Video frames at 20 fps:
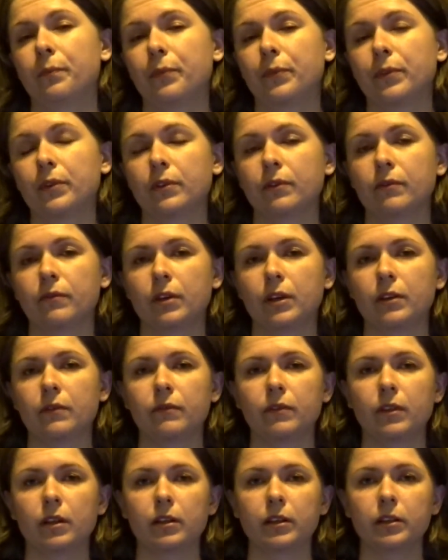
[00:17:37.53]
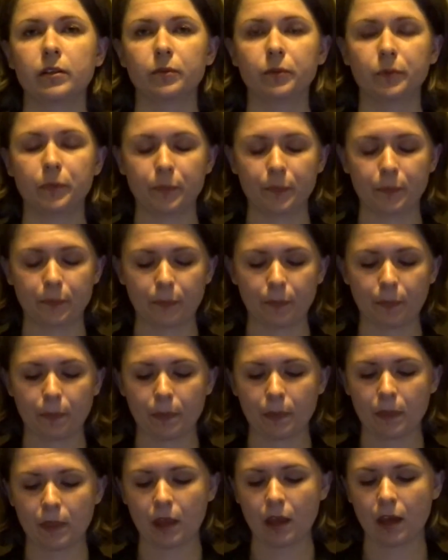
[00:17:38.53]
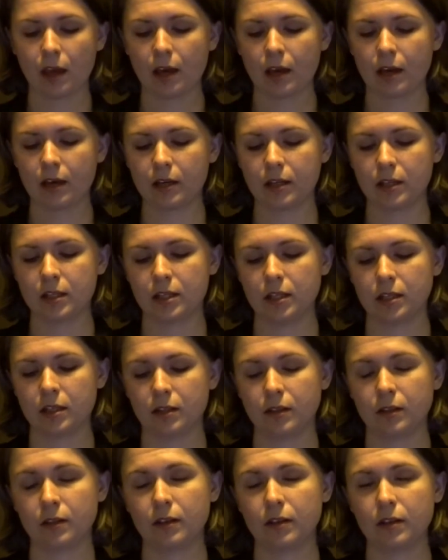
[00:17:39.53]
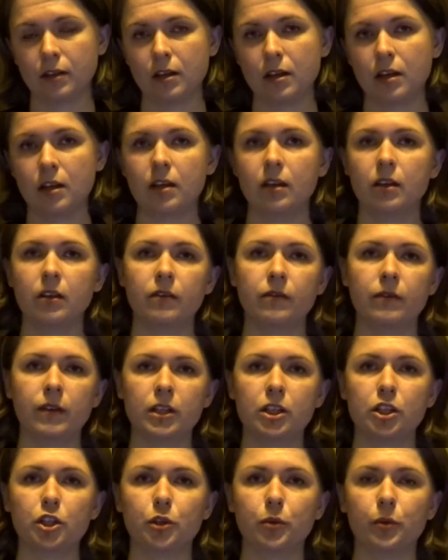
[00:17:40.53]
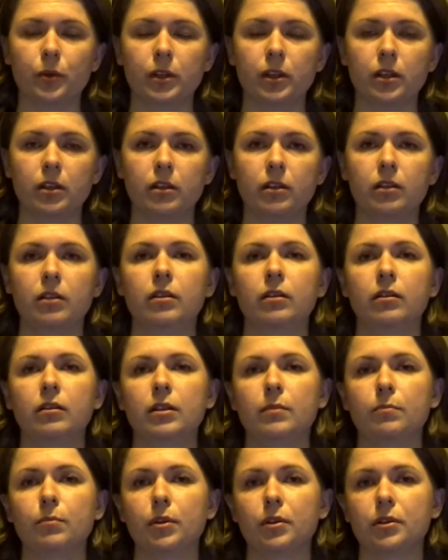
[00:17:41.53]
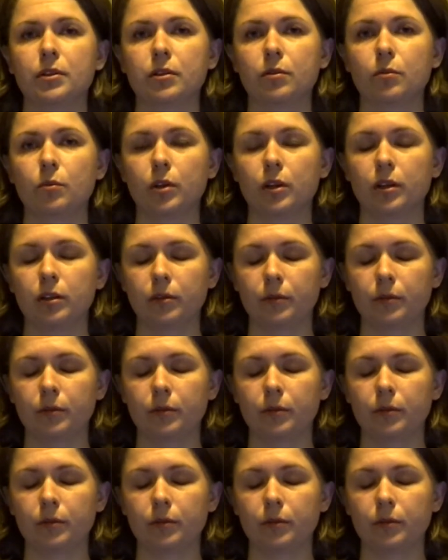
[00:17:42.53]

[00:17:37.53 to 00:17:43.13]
The friend fell ill, and eventually he passed away.